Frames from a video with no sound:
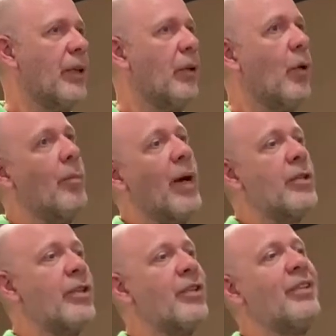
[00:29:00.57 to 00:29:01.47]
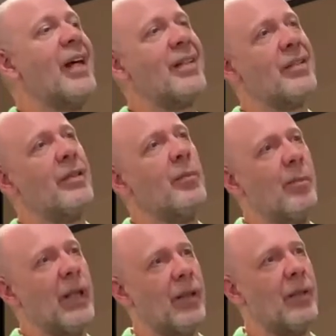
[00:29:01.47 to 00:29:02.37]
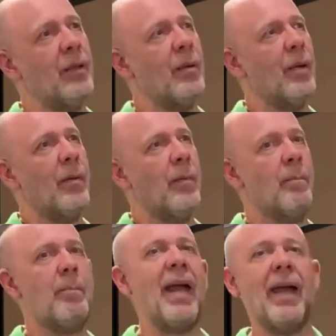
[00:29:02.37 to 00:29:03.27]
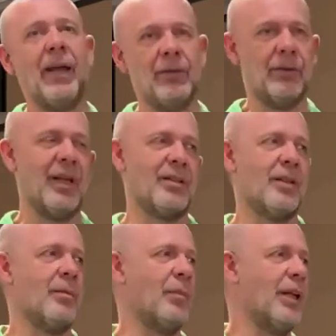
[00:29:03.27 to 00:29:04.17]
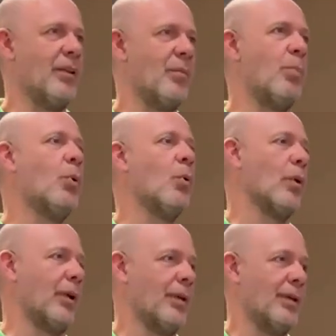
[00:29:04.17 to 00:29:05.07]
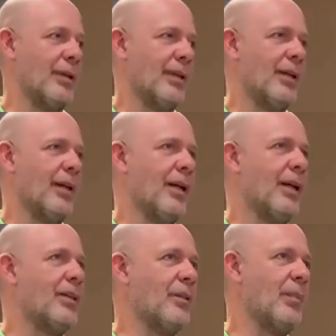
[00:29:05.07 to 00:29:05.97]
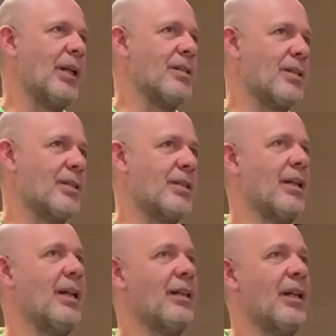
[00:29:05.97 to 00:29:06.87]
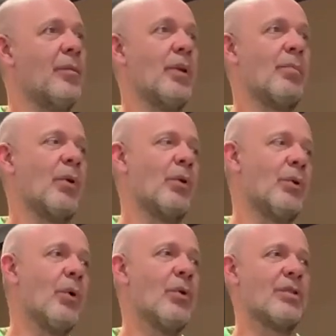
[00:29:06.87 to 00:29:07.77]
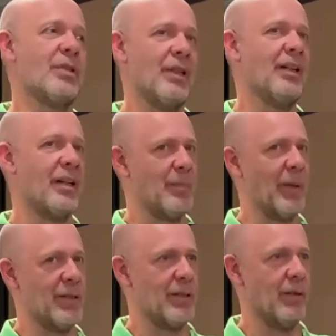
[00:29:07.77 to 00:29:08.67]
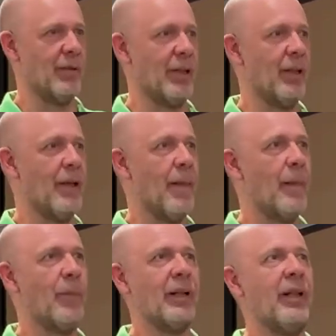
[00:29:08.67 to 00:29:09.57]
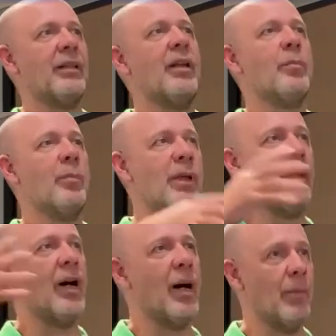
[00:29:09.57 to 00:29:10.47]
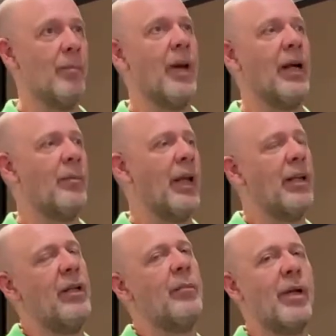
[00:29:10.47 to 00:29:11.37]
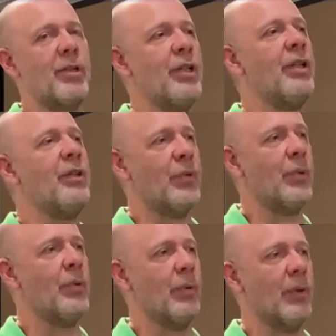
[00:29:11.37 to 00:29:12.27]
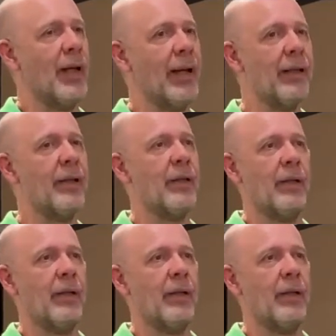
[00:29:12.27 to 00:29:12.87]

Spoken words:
low budget doesn't mean bad, doesn't mean poor. It means it can be produced inexpensively, but it can become a money-making machine too, like